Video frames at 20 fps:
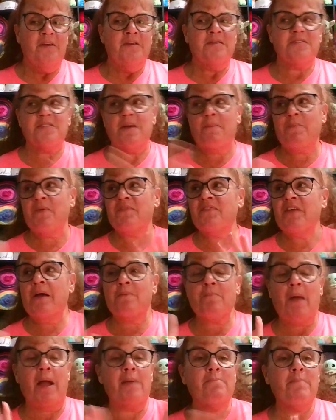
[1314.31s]
Some of
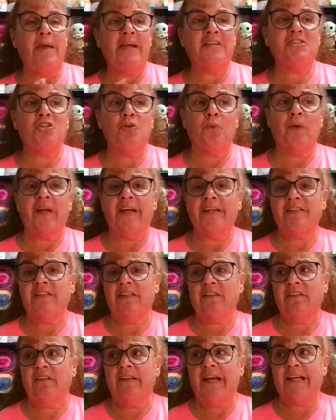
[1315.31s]
them I may do what I did
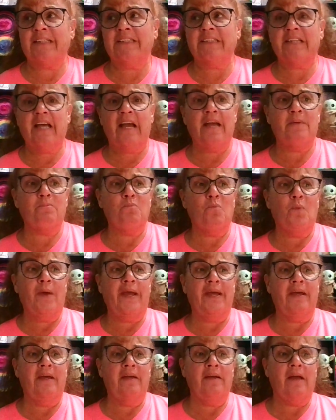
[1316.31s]
the last time
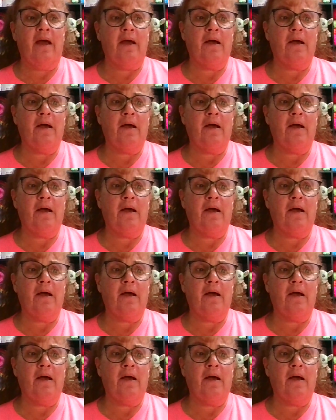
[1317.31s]
when